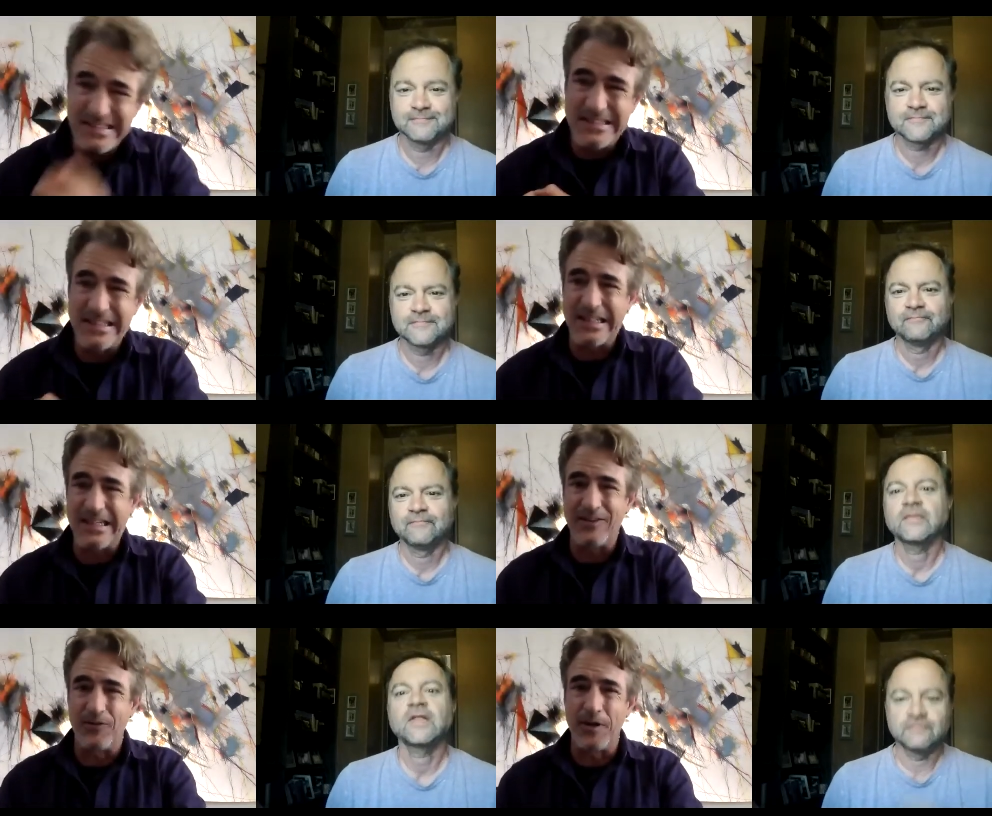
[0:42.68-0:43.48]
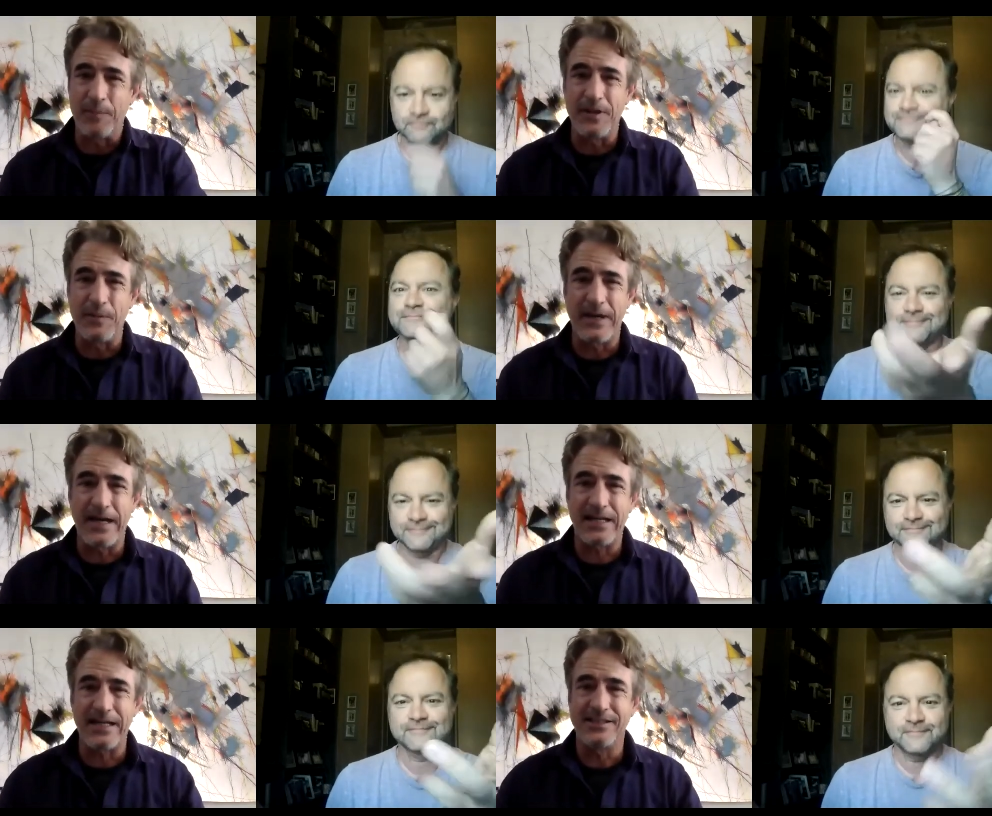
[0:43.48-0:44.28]
Speaker 1: you're ripping the
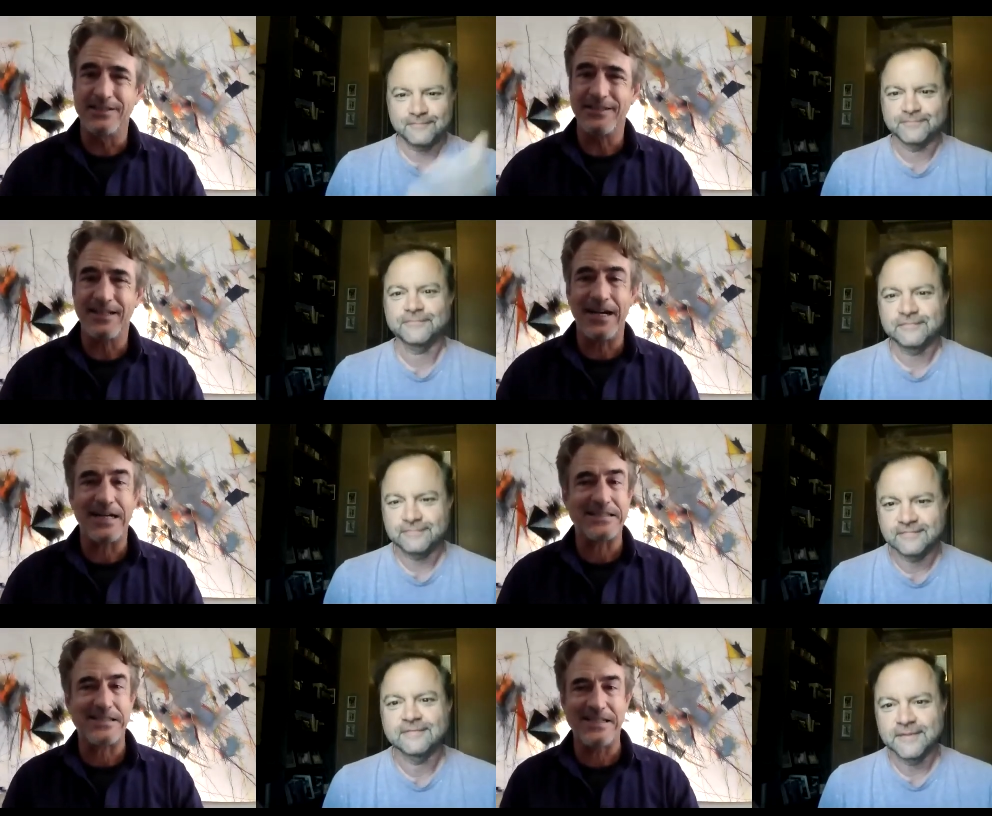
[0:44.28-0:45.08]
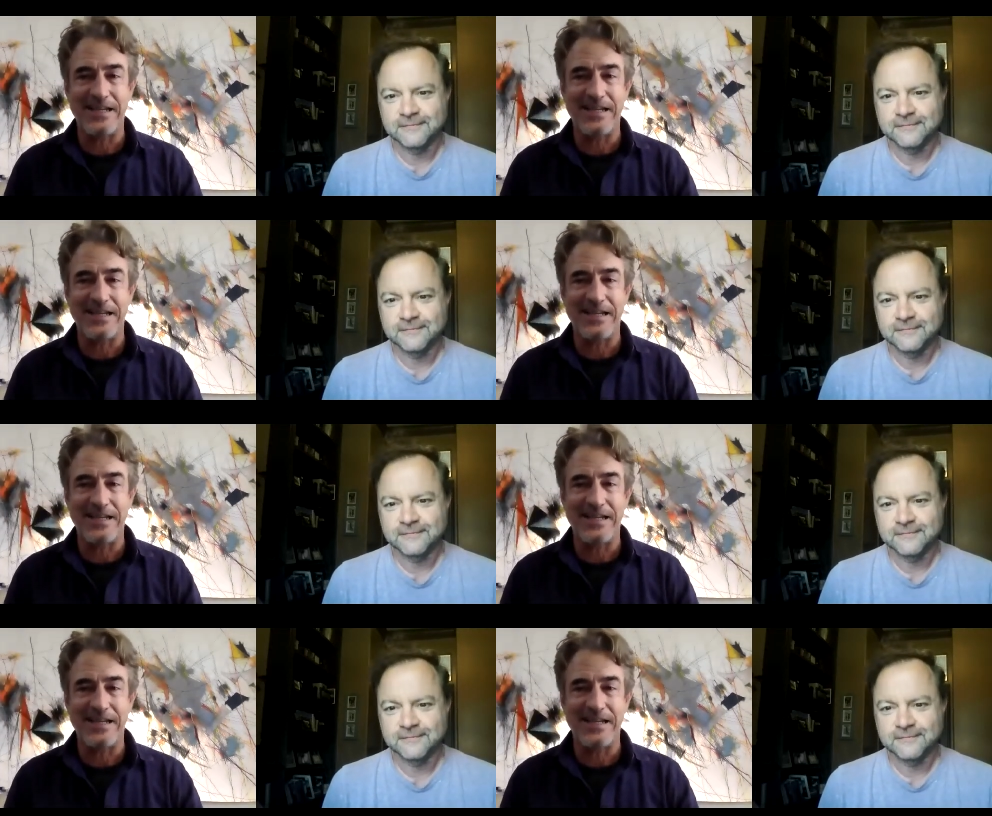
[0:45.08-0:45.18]
package? Gosh, didn't they